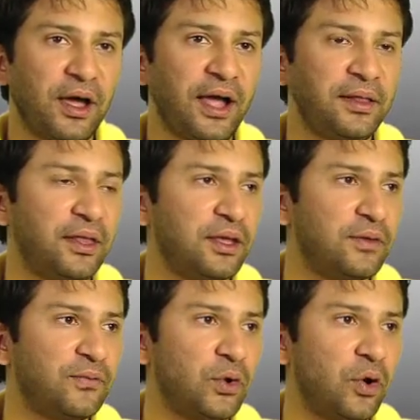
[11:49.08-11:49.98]
I think
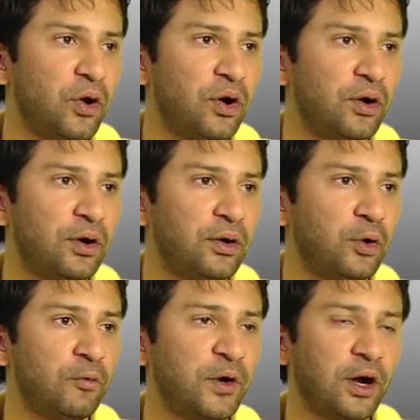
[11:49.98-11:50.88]
if you're
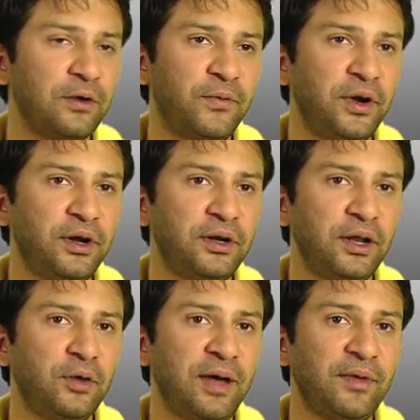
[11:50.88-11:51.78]
overconfident
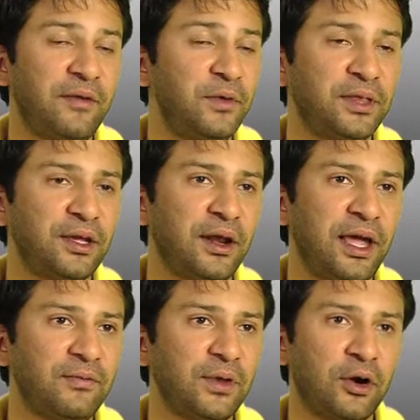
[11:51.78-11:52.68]
and you have everything in
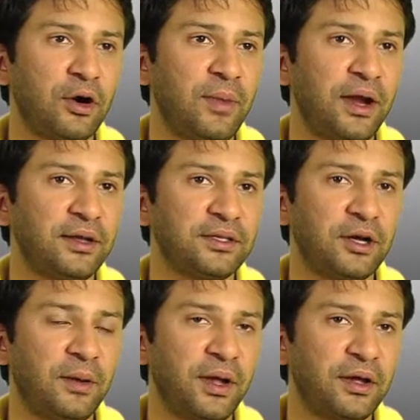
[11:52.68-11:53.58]
life, you're not going to make it as a
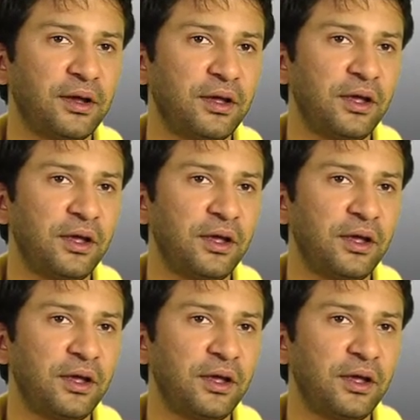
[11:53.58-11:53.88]
comic.